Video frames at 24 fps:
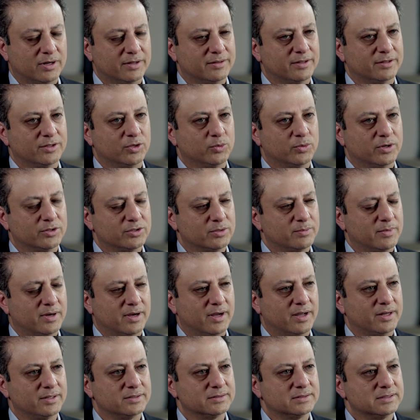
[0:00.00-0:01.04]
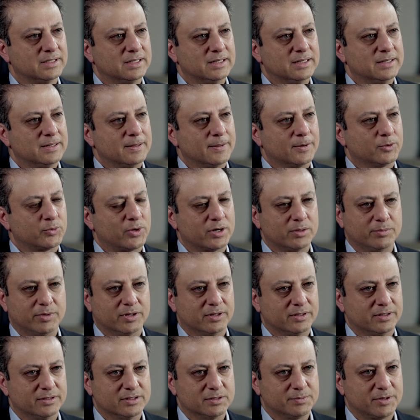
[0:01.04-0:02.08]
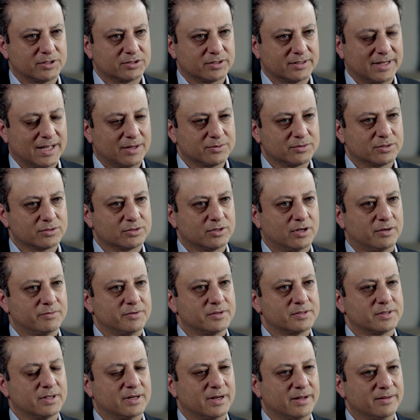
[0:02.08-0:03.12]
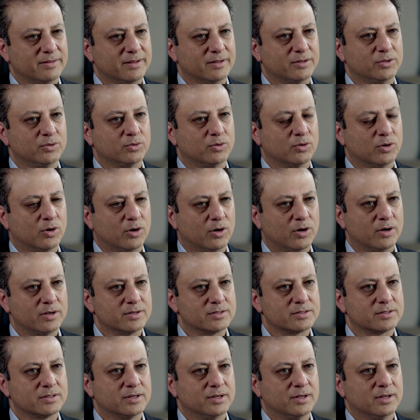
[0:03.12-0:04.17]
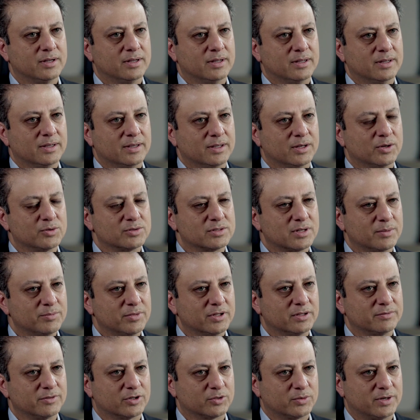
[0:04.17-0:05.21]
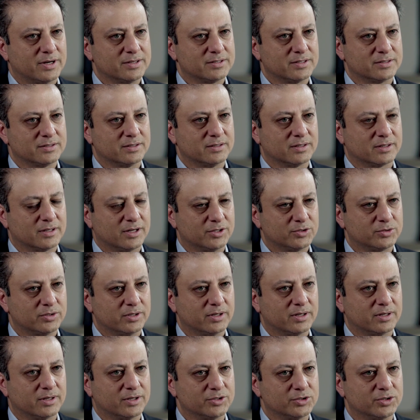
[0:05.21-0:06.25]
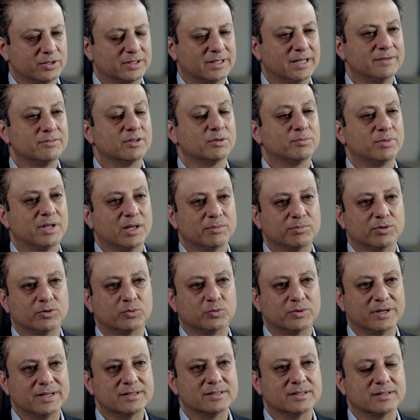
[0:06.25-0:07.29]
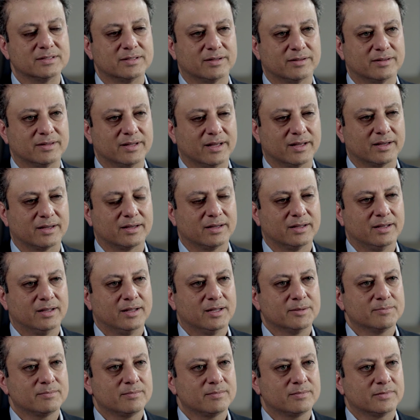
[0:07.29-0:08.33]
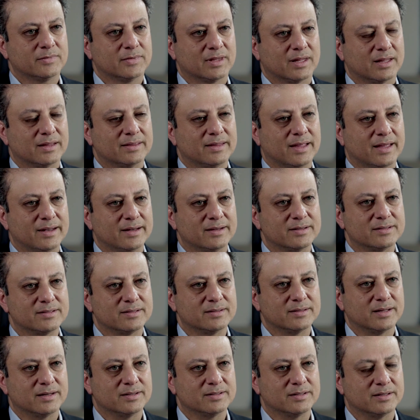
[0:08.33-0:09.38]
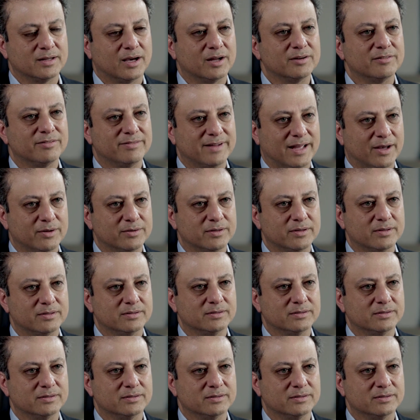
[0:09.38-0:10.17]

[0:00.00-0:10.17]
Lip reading: I think you undermine credibility in the special counsel's office, and I think you cause, you know, something of a crisis in the country because you're giving people reason to think that it's an unfounded